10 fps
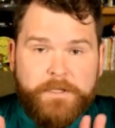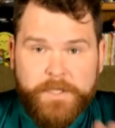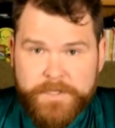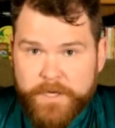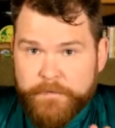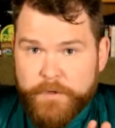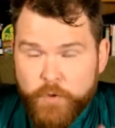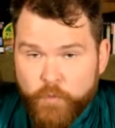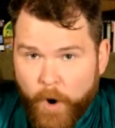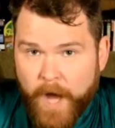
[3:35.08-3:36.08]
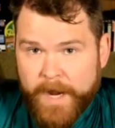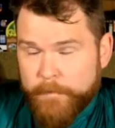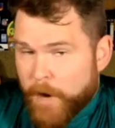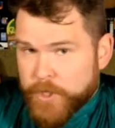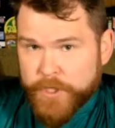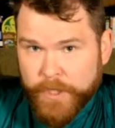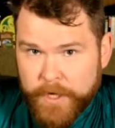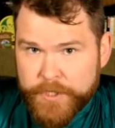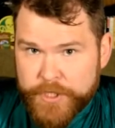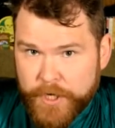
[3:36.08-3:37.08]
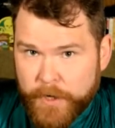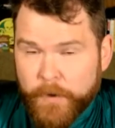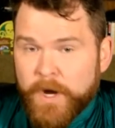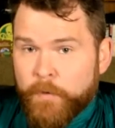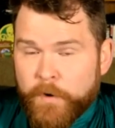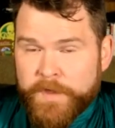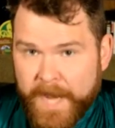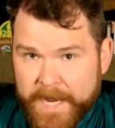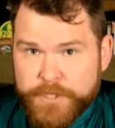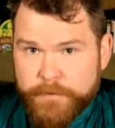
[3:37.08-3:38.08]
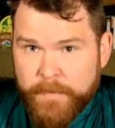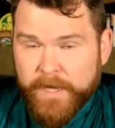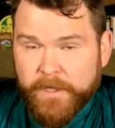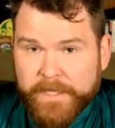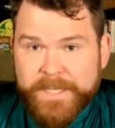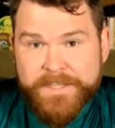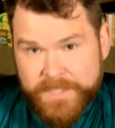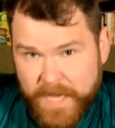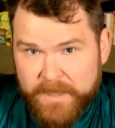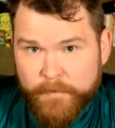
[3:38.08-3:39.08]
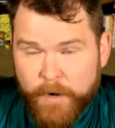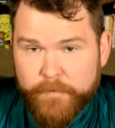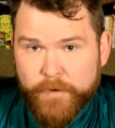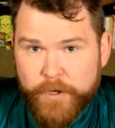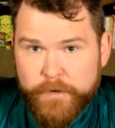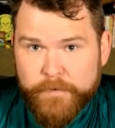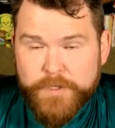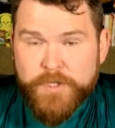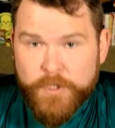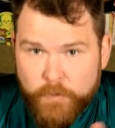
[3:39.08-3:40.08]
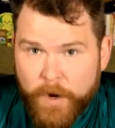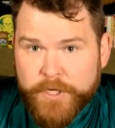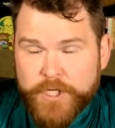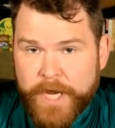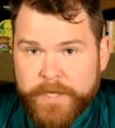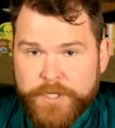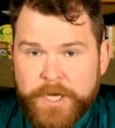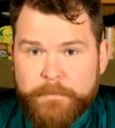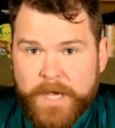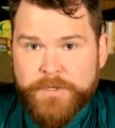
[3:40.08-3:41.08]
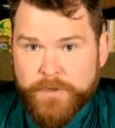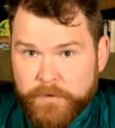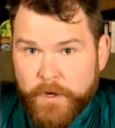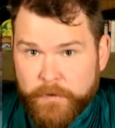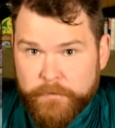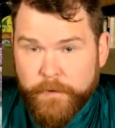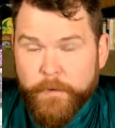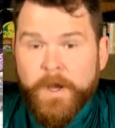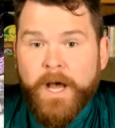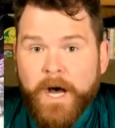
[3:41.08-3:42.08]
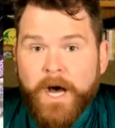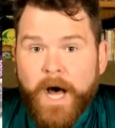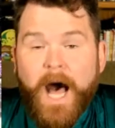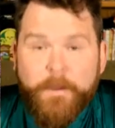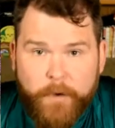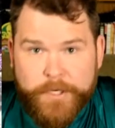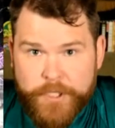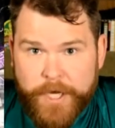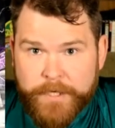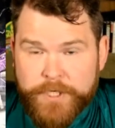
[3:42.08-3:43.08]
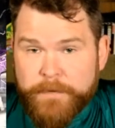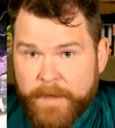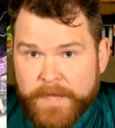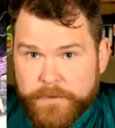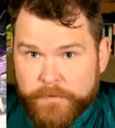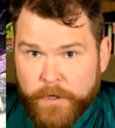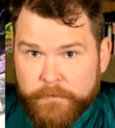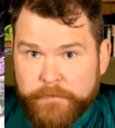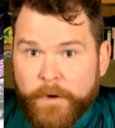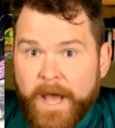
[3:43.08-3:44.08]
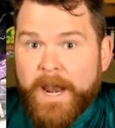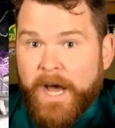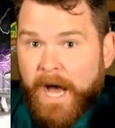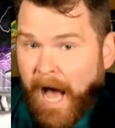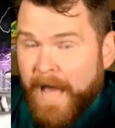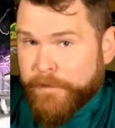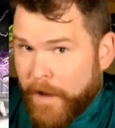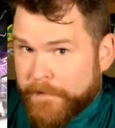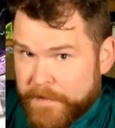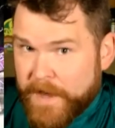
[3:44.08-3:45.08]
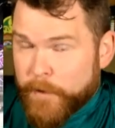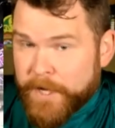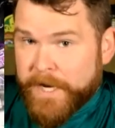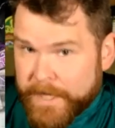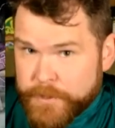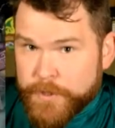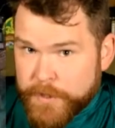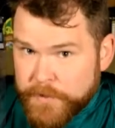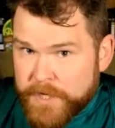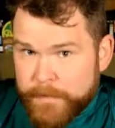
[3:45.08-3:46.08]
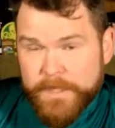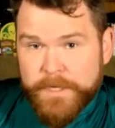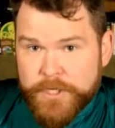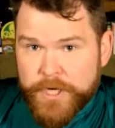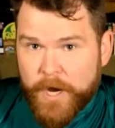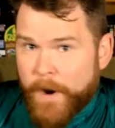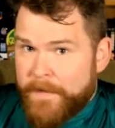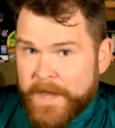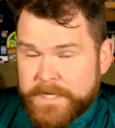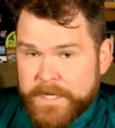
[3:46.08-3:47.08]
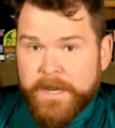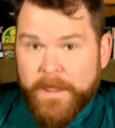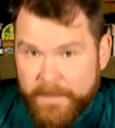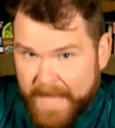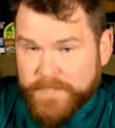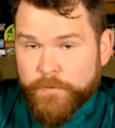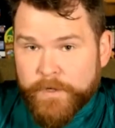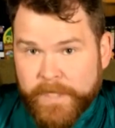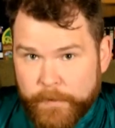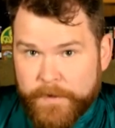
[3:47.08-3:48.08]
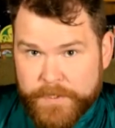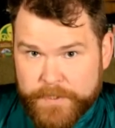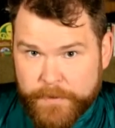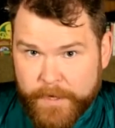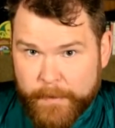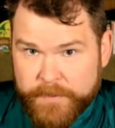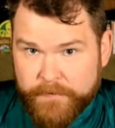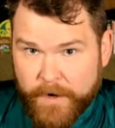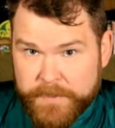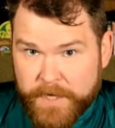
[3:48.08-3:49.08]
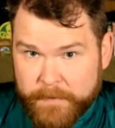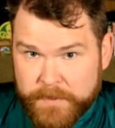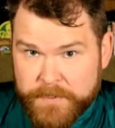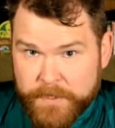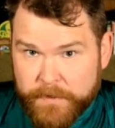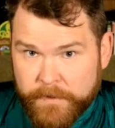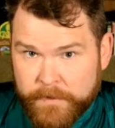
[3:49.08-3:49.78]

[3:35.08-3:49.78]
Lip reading: listen, if you want a martial arts show with an Asian male lead set in the Marvel Universe, you watch Shang-Chi, Master of Kung Fu. I want Shang-Chi, Master of Kung Fu, and I thought that they were going to introduce him in this show, and they didn't, and that's really where they screwed up, as far as I'm concerned.